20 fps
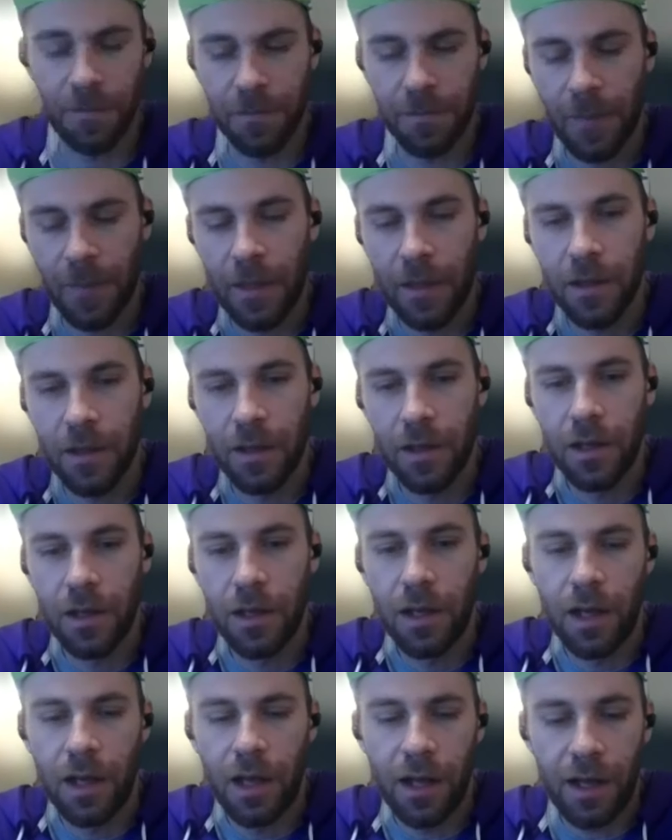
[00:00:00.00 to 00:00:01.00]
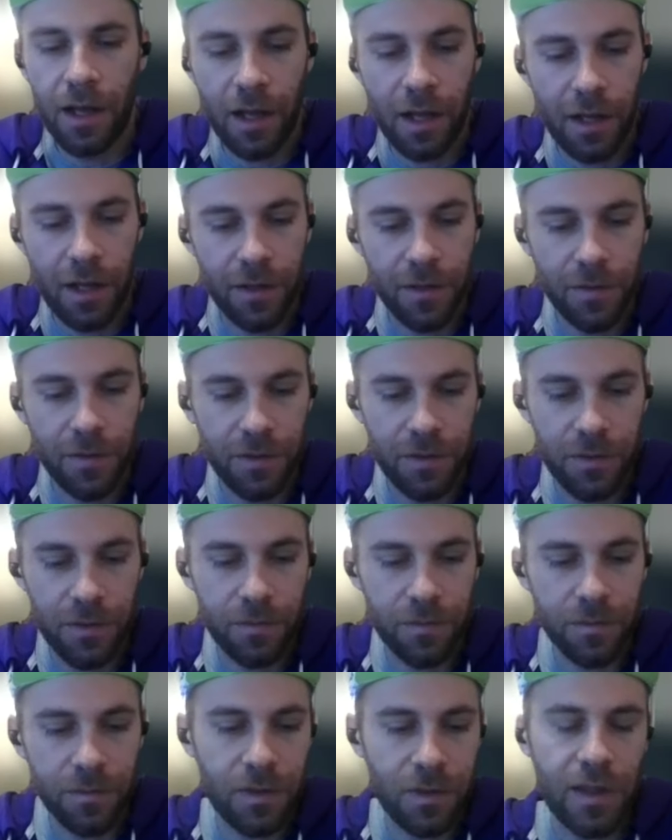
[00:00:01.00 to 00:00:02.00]
yeah. And
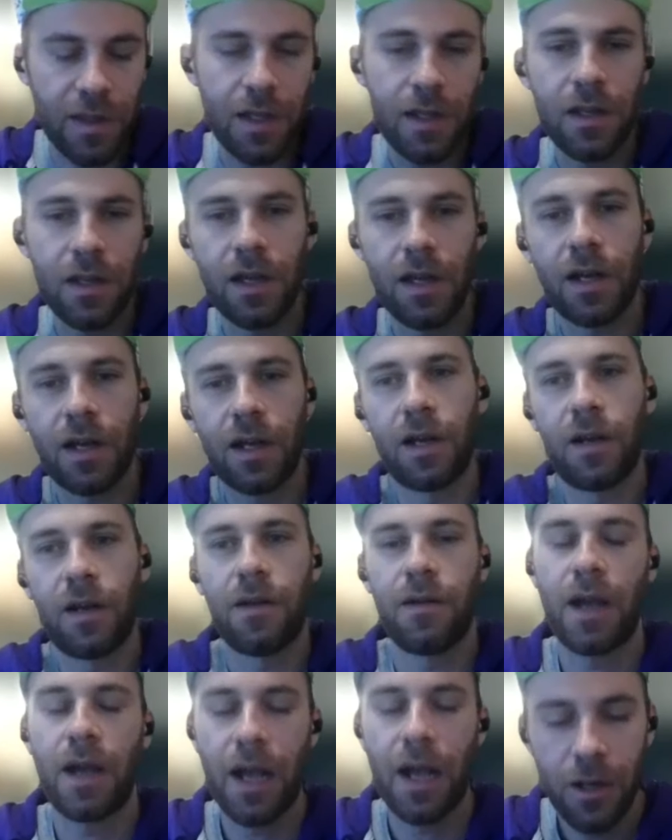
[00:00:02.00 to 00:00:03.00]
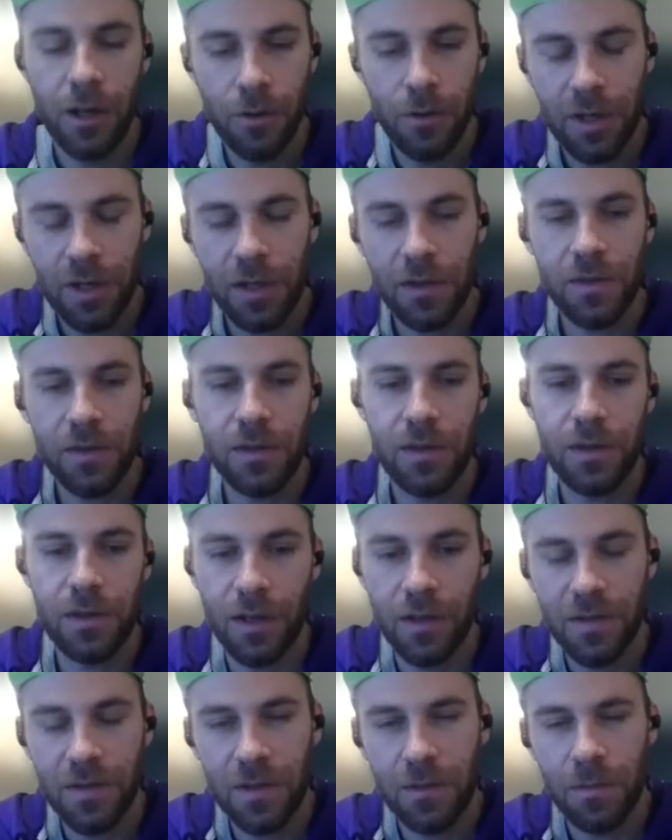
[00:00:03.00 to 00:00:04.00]
then I look at
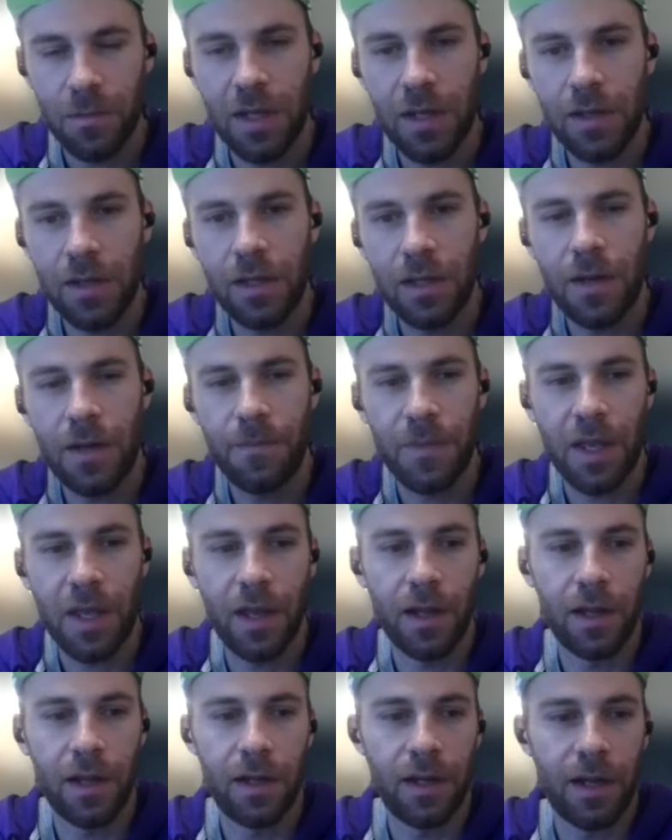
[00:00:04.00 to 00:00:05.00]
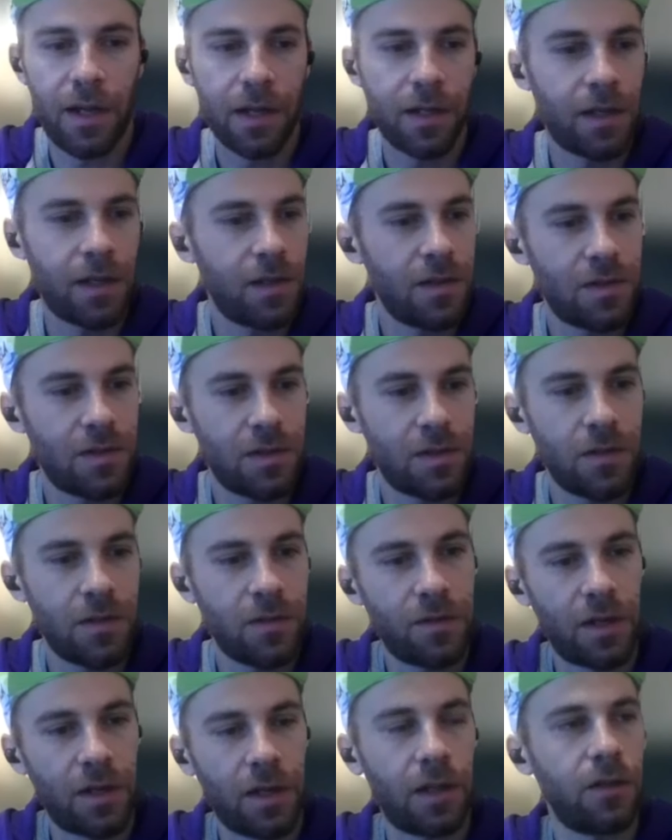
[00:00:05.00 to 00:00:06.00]
some data and I see
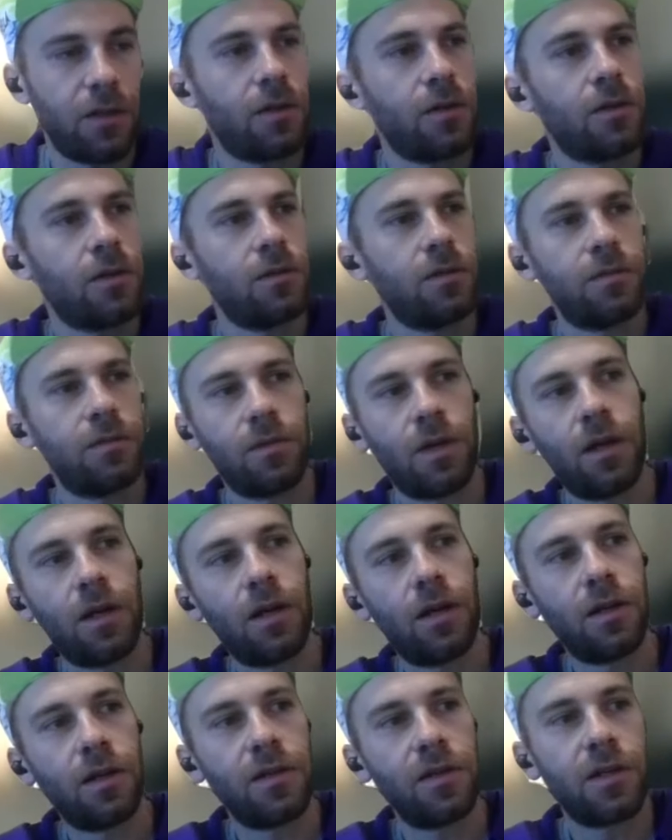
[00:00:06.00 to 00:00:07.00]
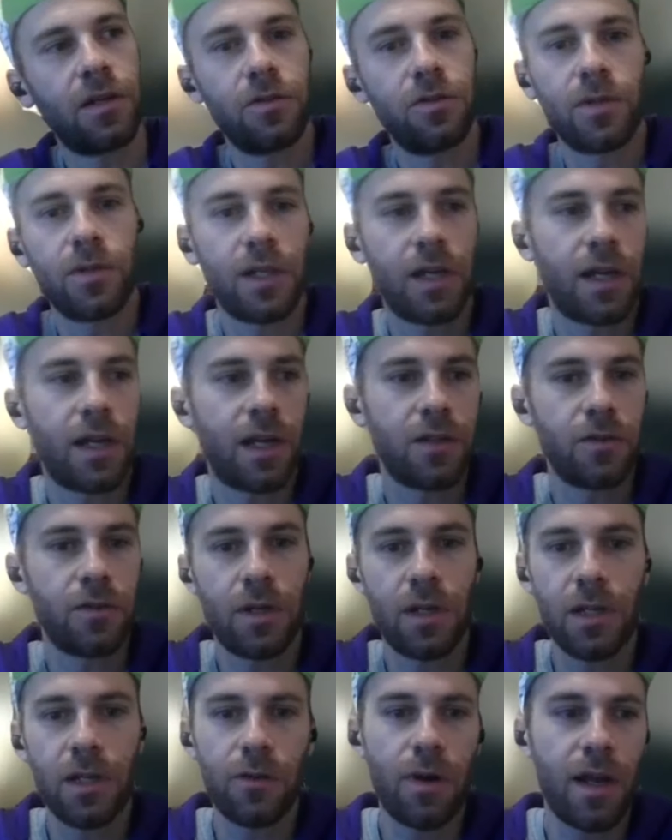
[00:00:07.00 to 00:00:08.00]
this thing. They're doing a
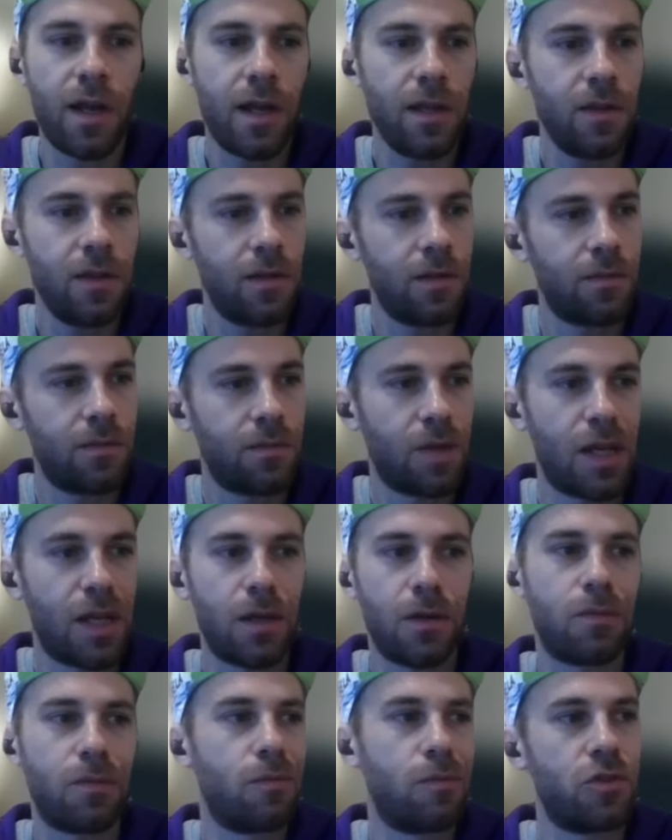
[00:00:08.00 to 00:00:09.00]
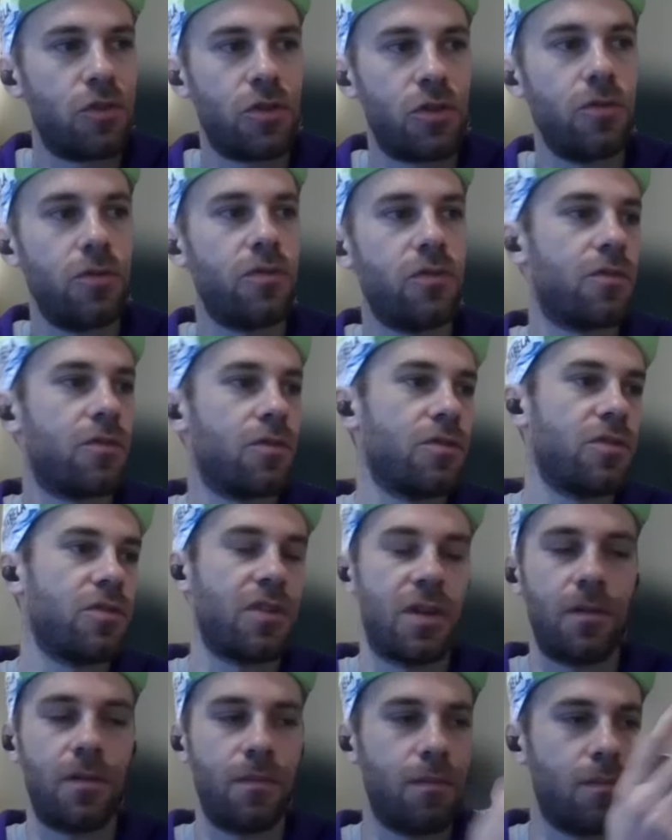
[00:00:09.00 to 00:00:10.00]
training ride. They chose for
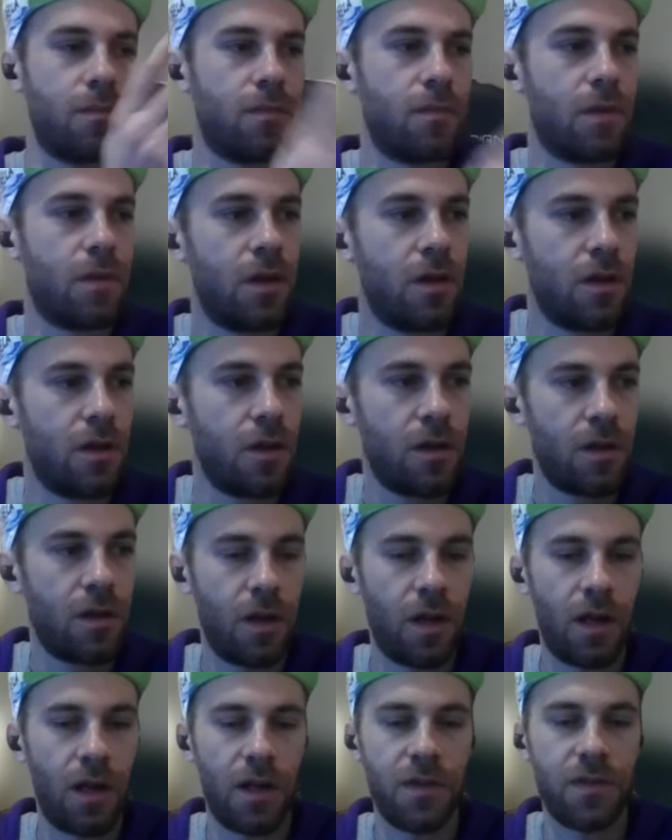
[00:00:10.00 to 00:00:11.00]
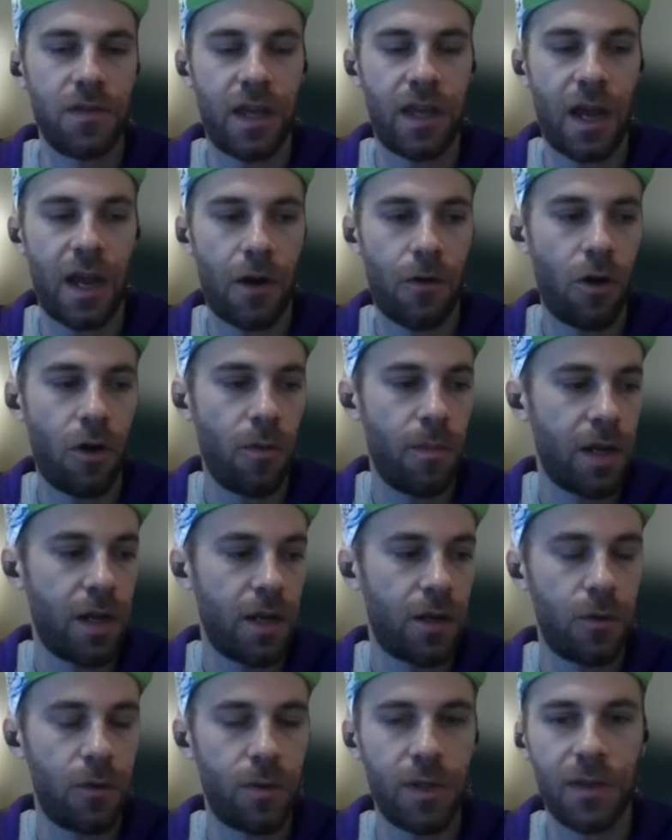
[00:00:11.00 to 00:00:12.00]
some, let's say,
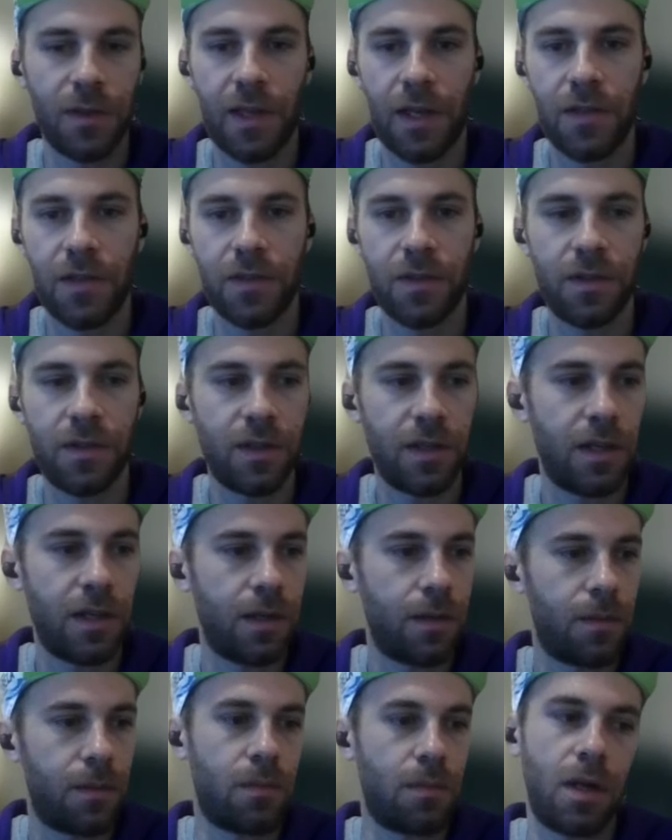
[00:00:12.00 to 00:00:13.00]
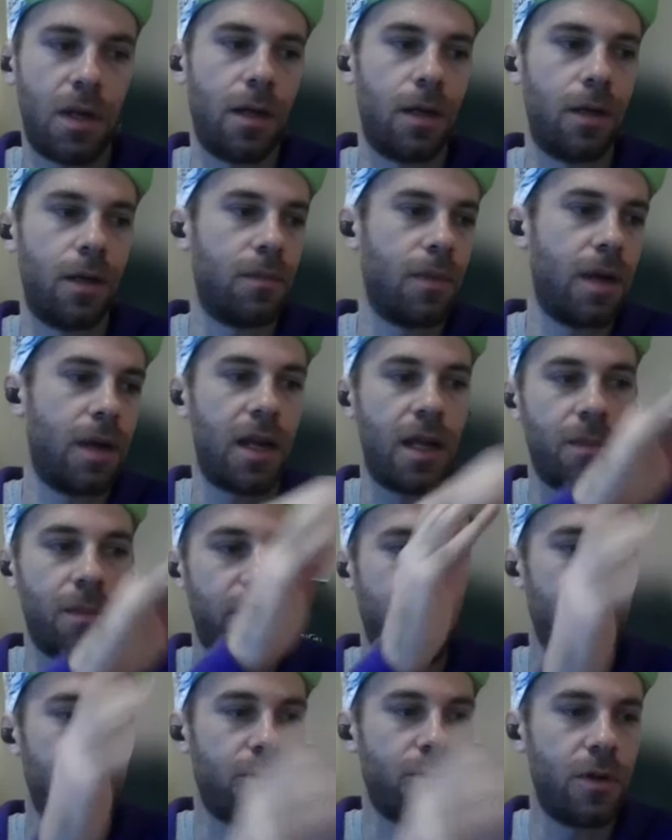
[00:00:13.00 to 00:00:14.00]
aerobic low intensity an
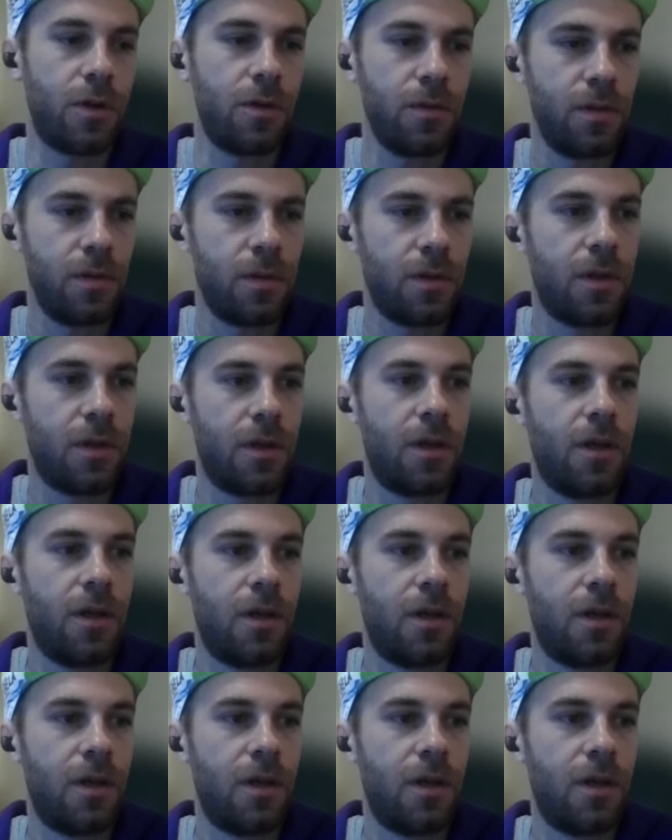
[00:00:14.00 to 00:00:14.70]
uphill road,